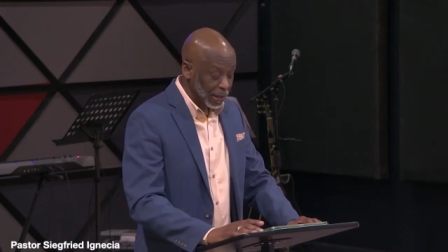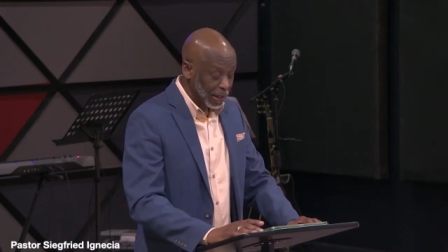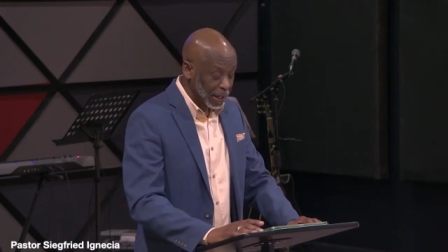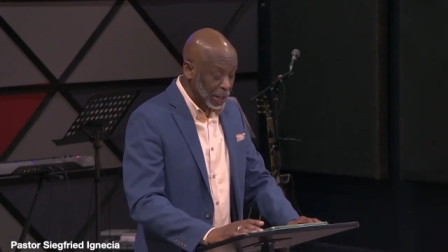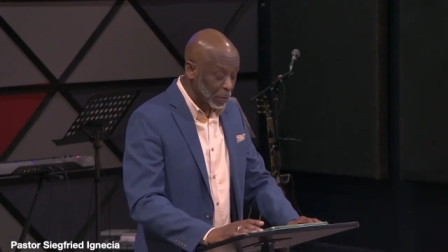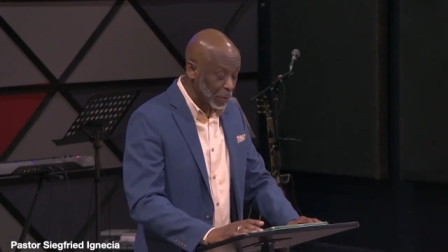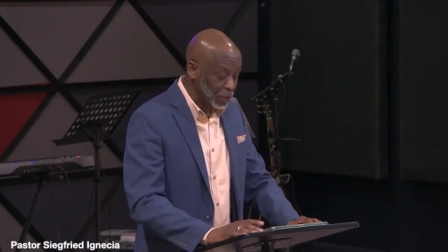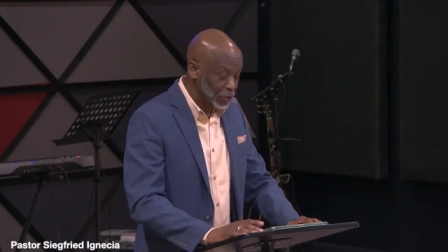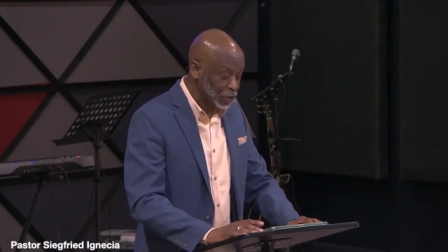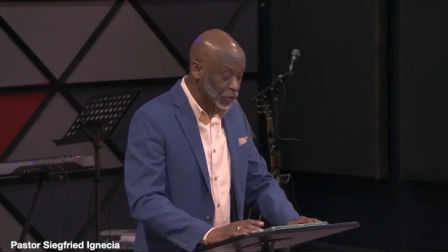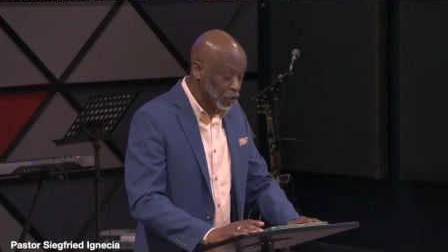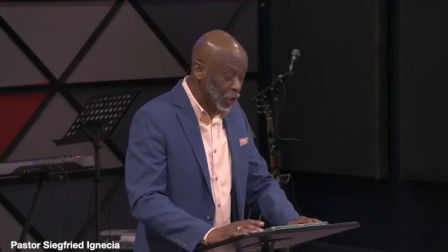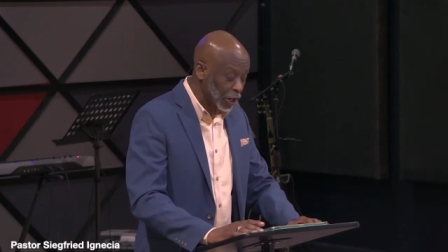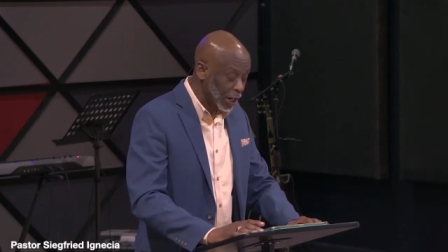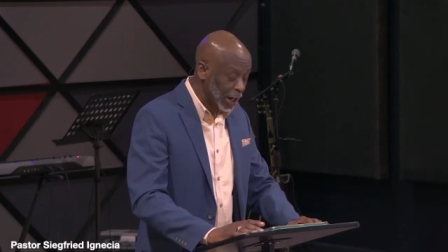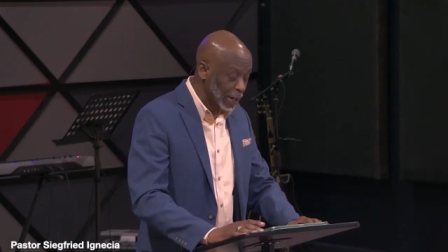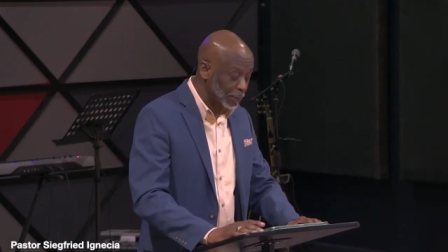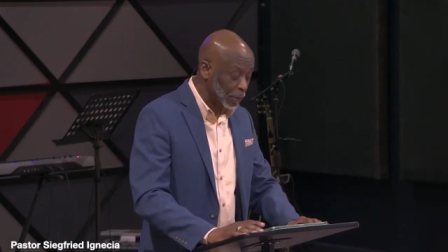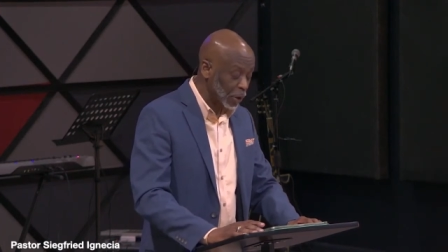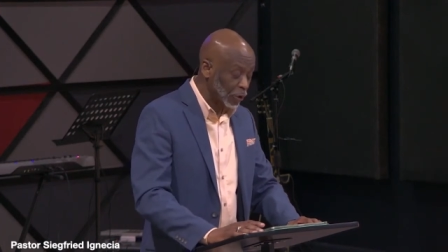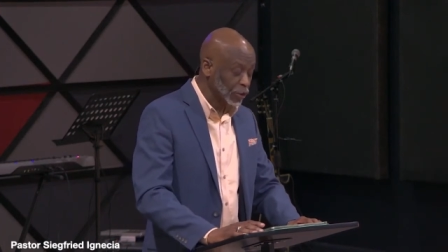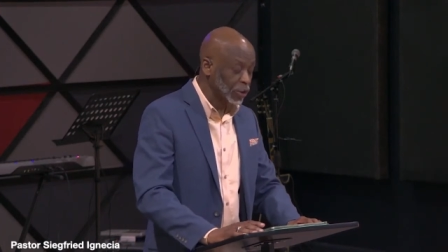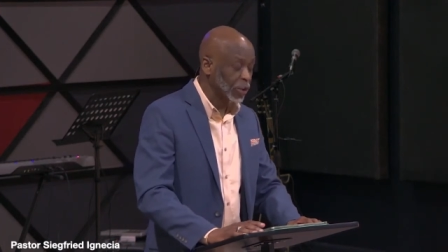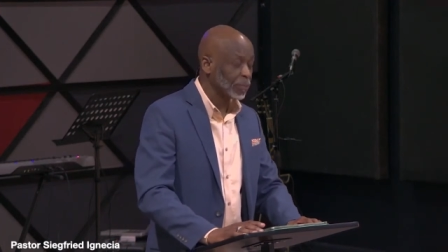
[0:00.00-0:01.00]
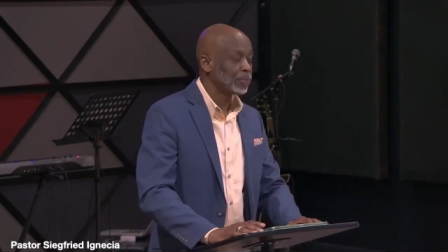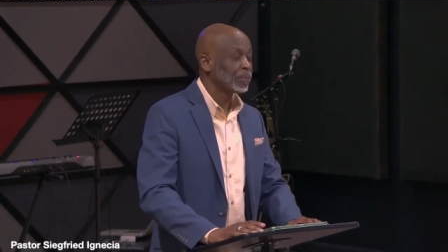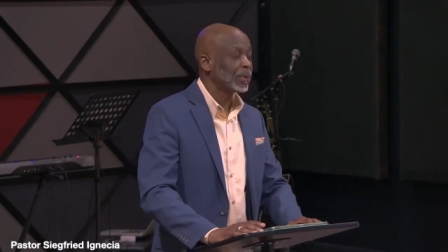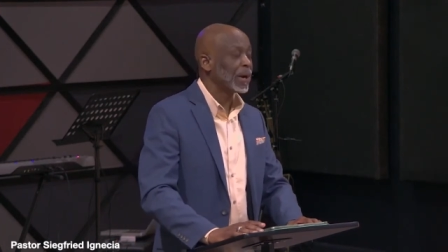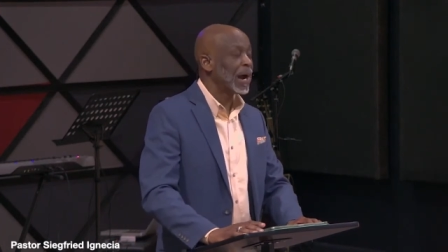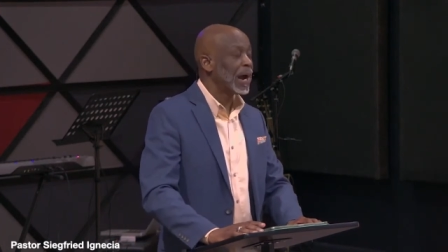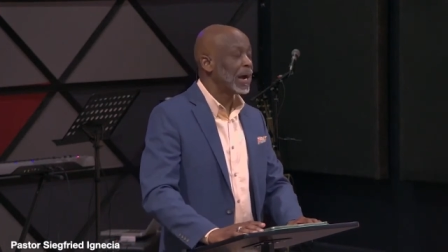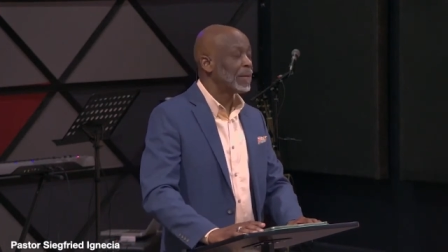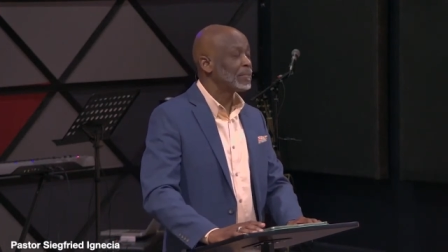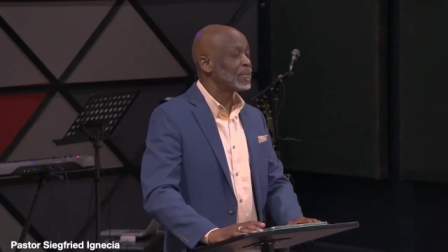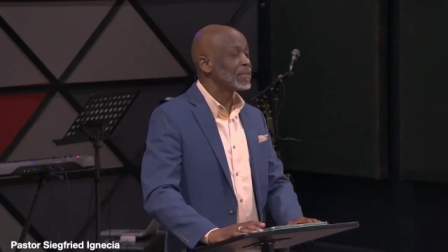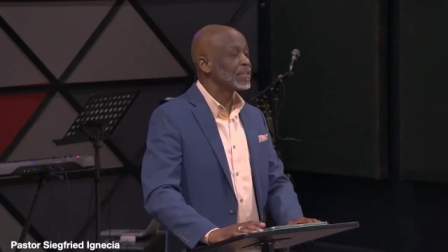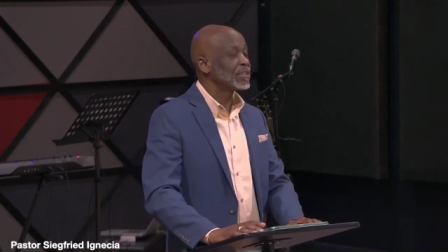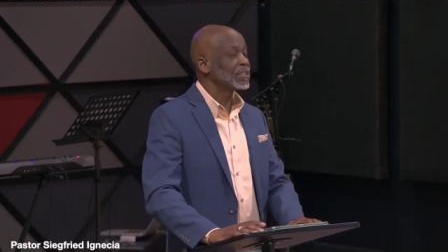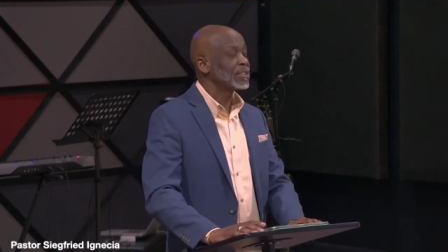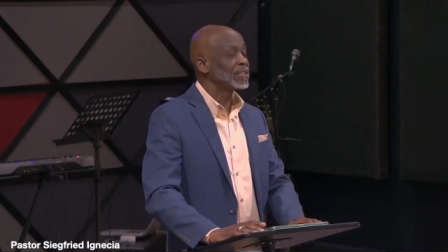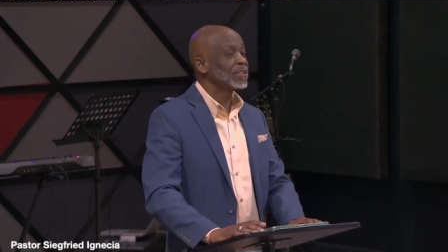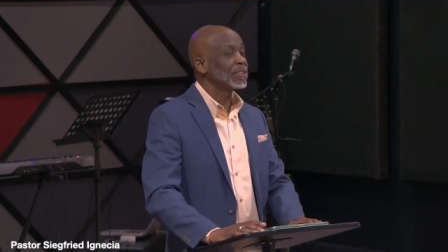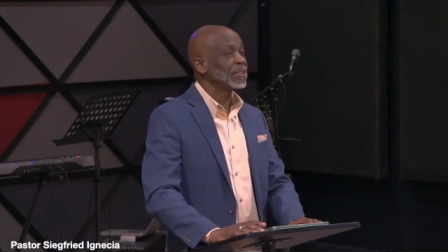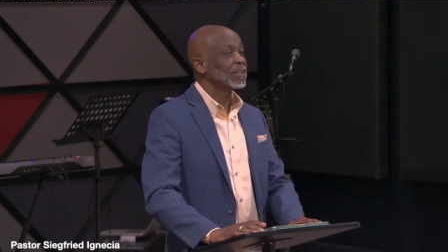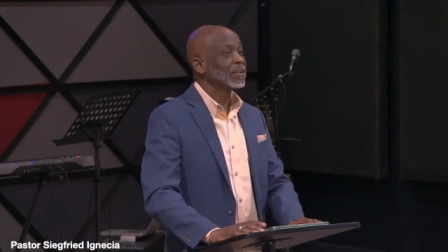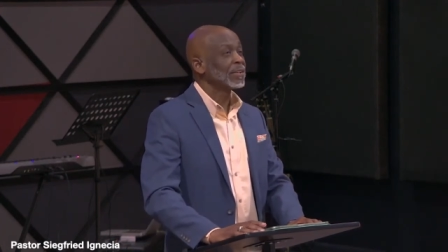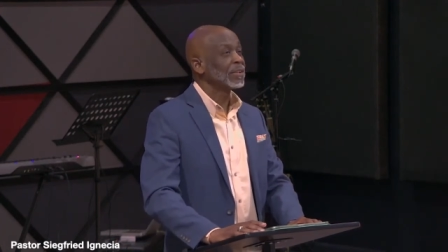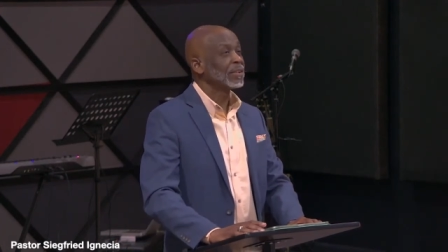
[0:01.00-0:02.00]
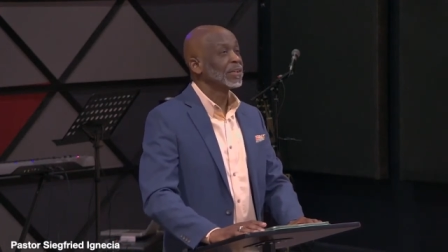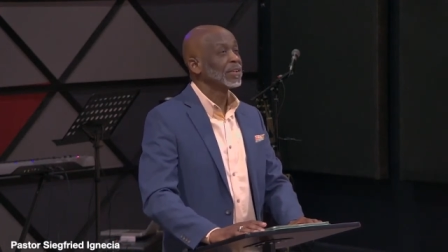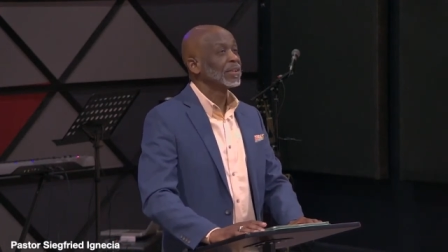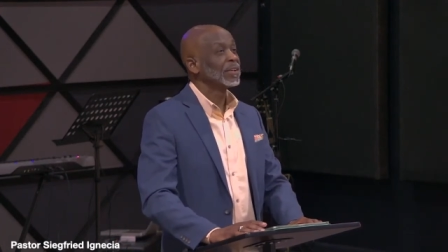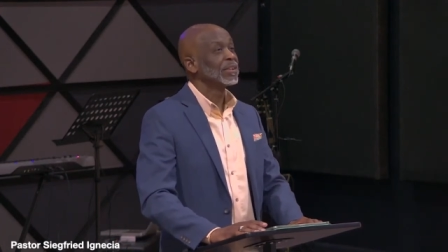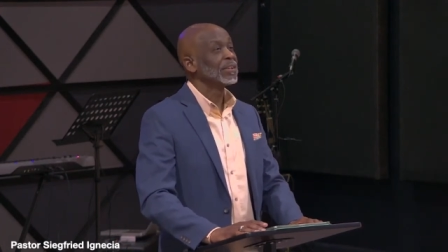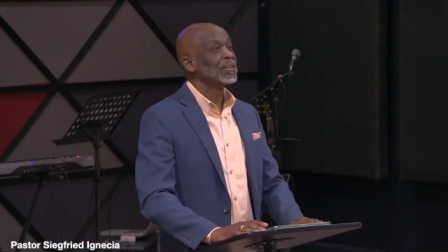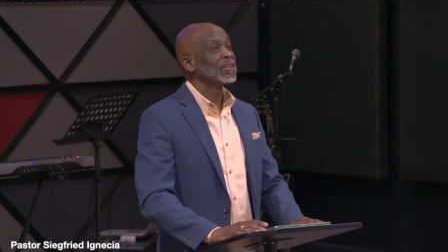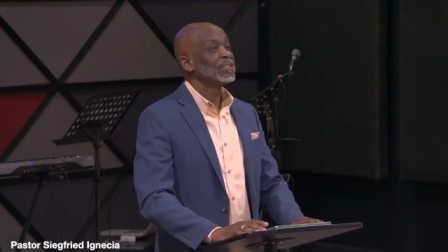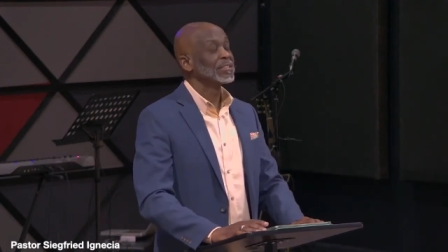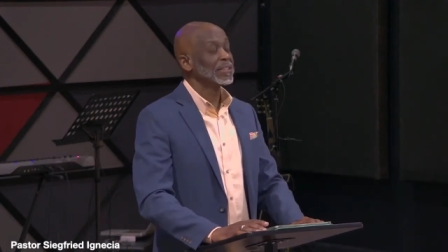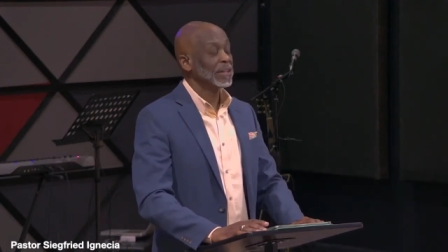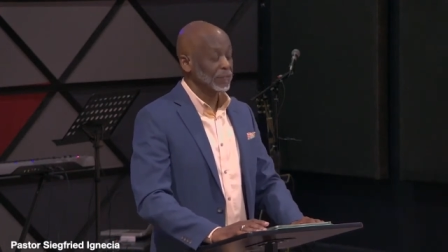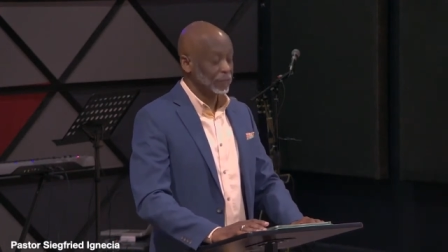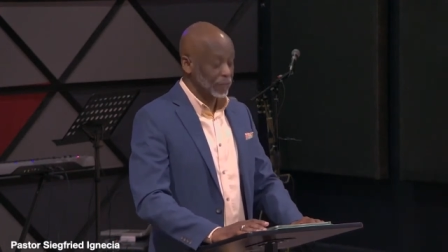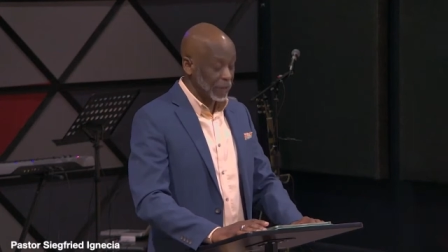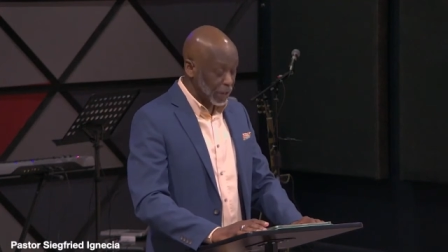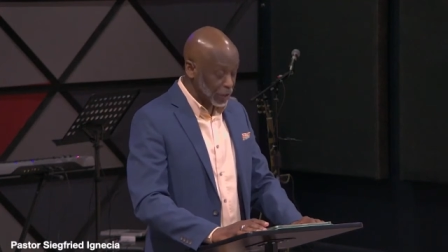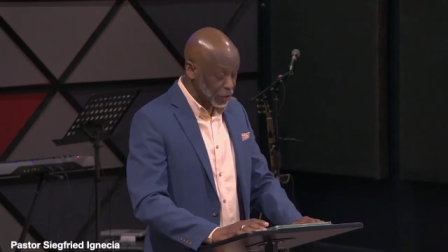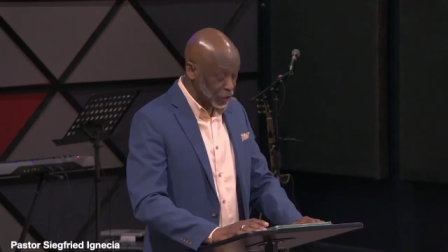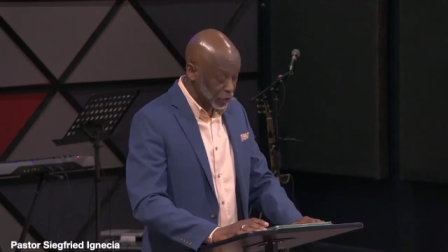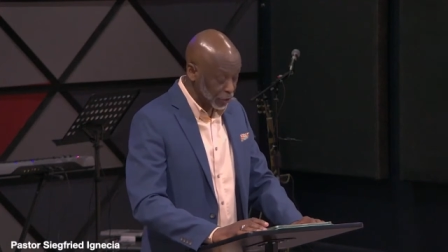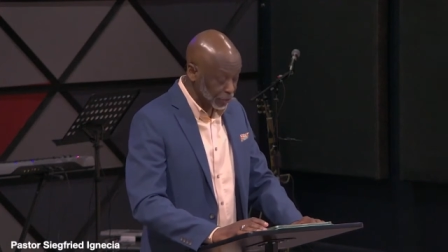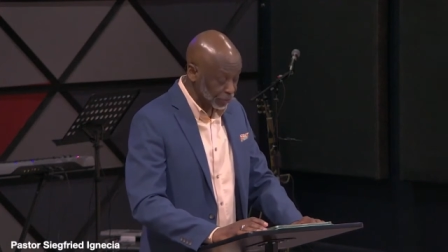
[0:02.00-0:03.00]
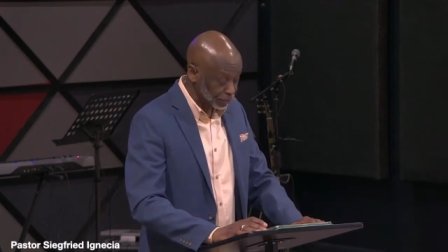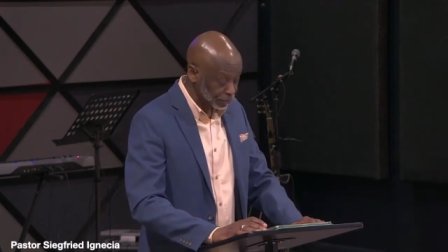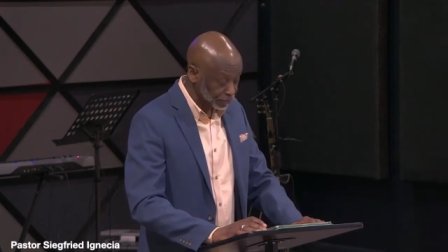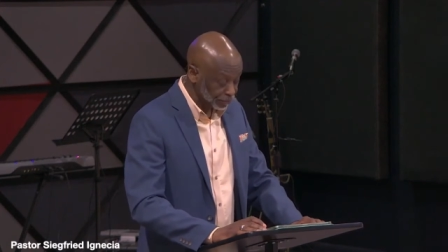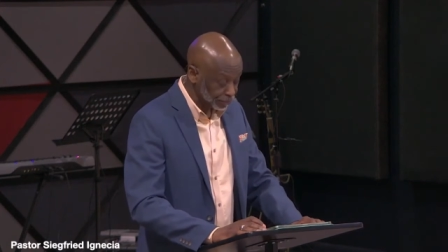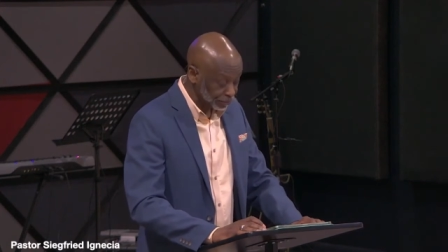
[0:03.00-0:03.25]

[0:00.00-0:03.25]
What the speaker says: He was talking about the promised salvation.